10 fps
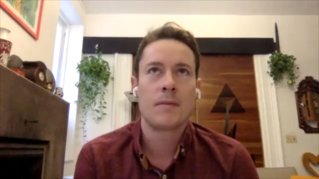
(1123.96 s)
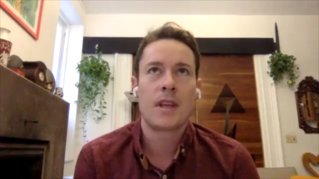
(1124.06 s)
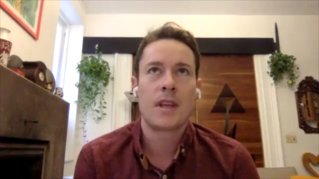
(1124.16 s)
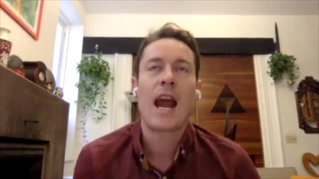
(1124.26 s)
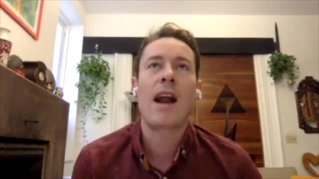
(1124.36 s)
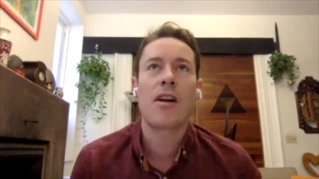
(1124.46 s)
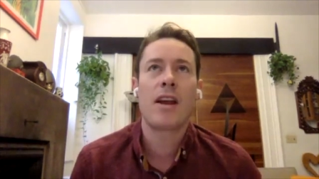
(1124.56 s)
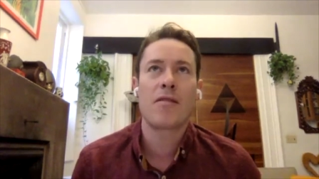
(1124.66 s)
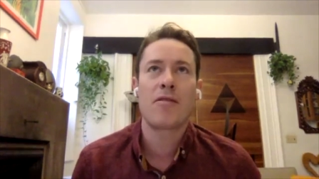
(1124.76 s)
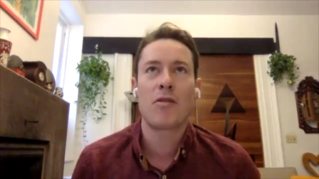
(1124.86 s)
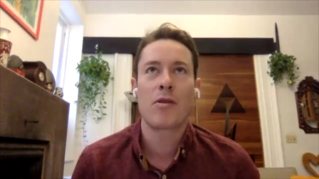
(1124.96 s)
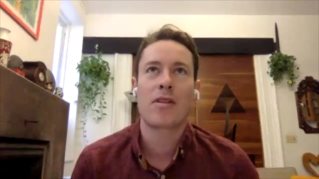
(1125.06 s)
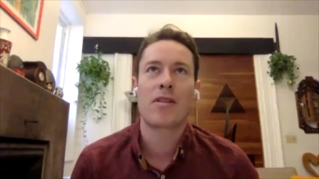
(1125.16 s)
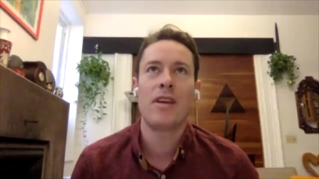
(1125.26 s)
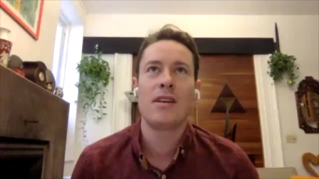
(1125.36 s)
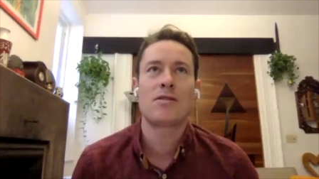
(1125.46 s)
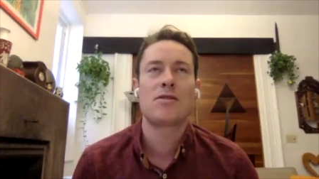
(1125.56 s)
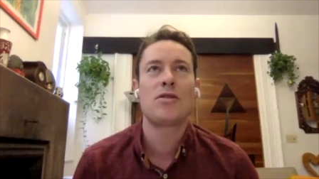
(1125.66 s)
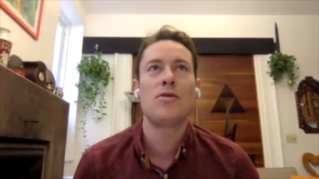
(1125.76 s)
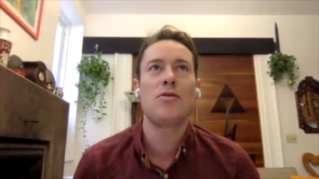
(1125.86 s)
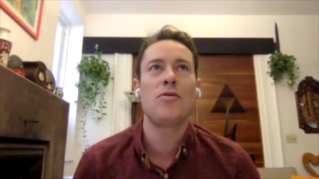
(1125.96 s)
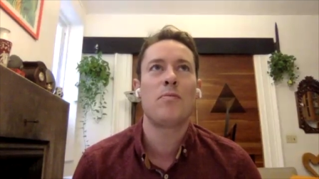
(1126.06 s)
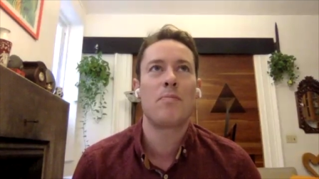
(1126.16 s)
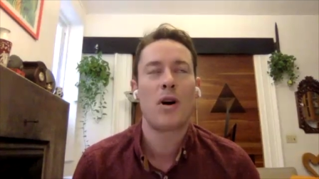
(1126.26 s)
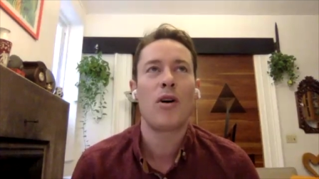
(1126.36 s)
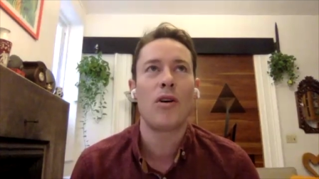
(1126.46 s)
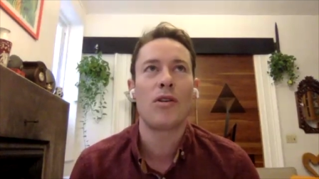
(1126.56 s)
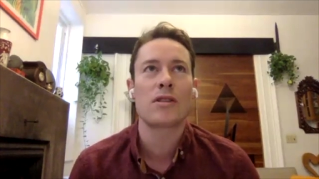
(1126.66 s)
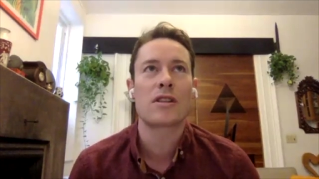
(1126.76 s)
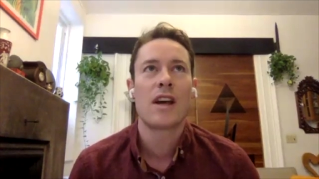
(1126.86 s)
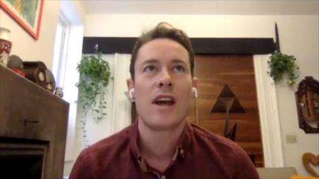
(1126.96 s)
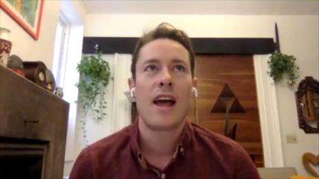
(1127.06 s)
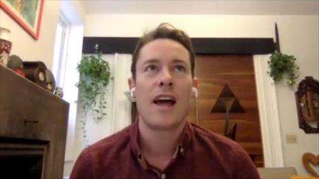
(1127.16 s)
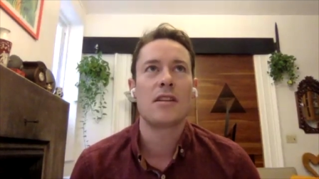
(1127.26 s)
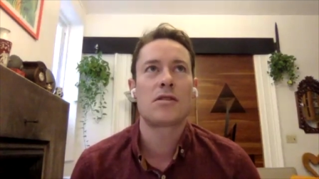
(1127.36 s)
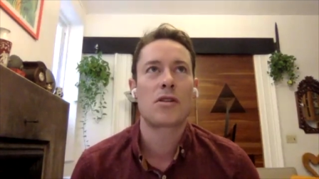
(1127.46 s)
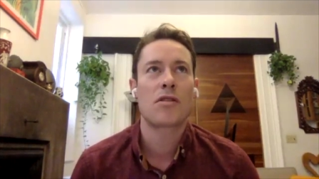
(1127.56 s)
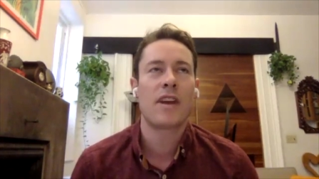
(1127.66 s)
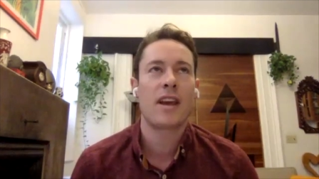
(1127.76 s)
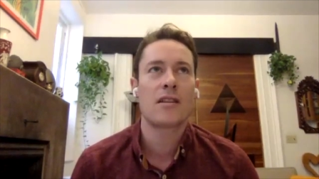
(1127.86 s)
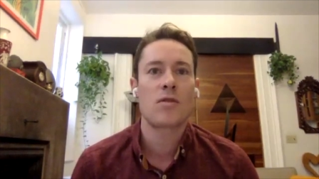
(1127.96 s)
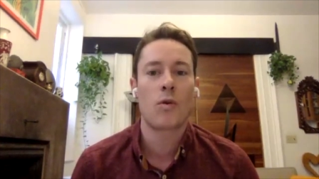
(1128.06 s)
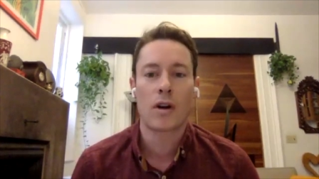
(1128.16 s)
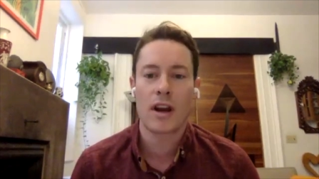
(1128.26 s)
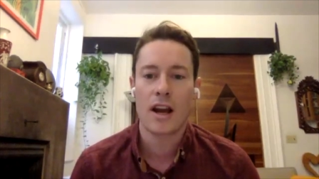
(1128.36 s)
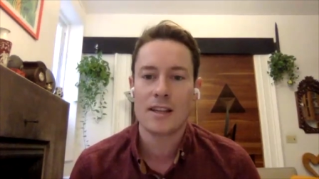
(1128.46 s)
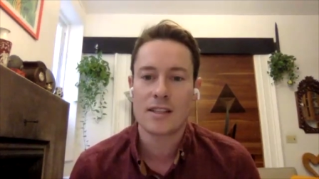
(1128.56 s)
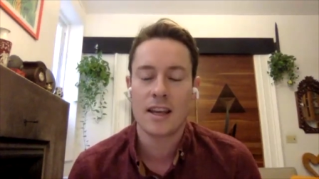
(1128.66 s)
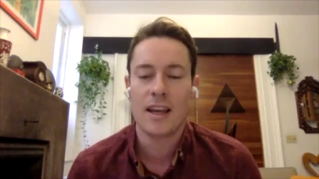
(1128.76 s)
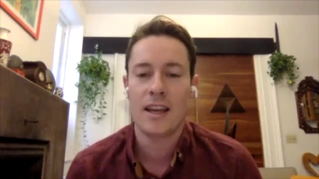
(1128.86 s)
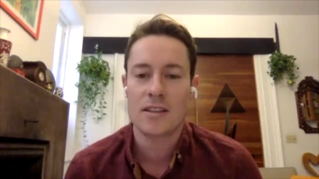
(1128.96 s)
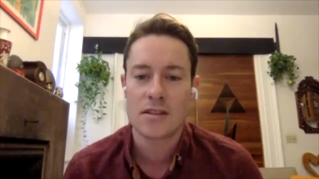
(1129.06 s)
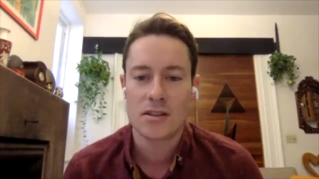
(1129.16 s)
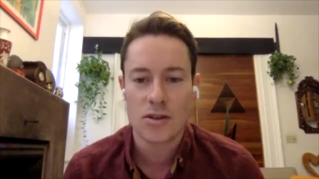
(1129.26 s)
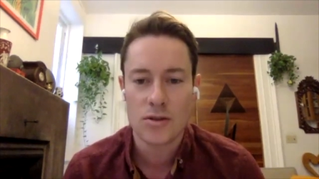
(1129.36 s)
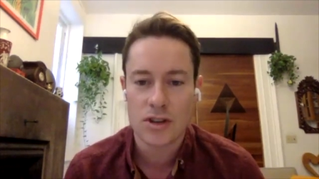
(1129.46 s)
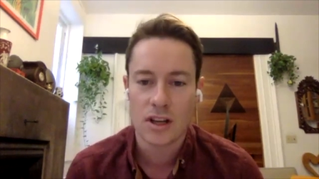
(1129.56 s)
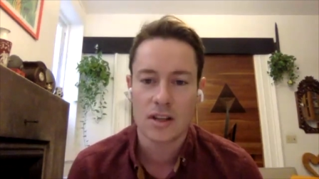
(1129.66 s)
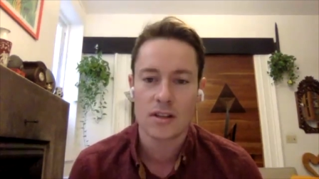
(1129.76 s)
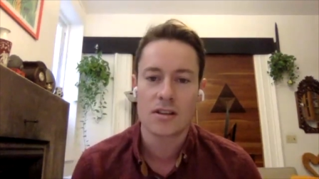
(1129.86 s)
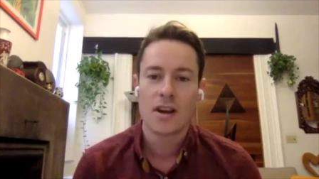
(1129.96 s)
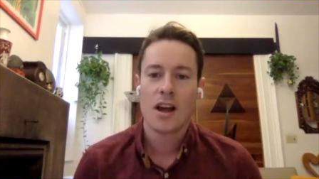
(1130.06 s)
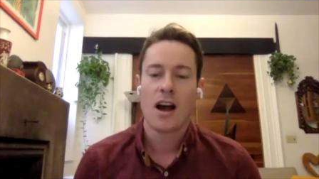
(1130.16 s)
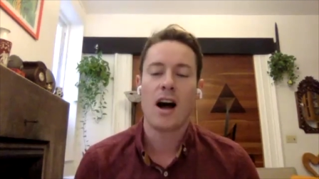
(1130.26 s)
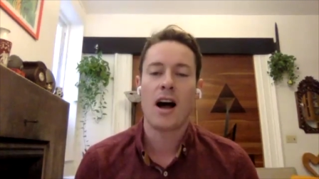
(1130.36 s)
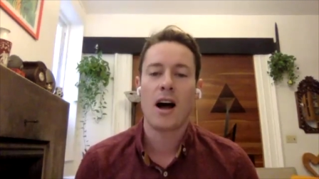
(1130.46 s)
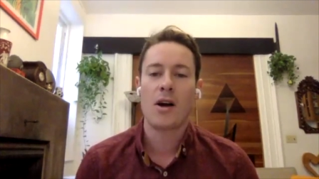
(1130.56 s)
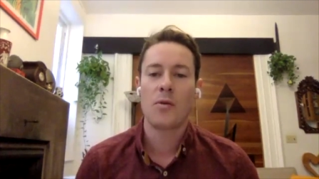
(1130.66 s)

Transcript: carrying forth these two poles and serving as organizing institutions uh,